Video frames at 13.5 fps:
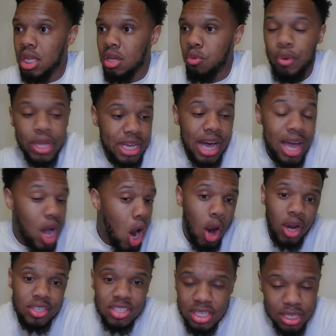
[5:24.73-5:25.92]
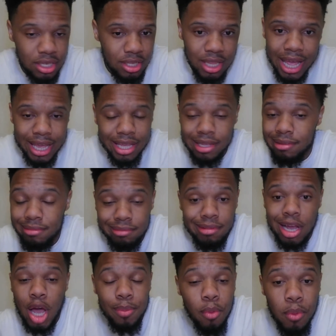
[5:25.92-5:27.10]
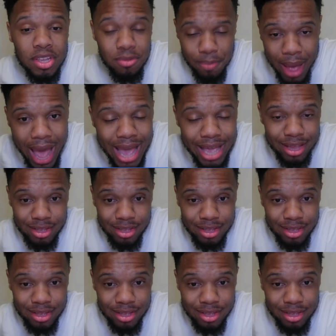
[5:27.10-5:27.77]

We cut Arcia like a couple weeks back.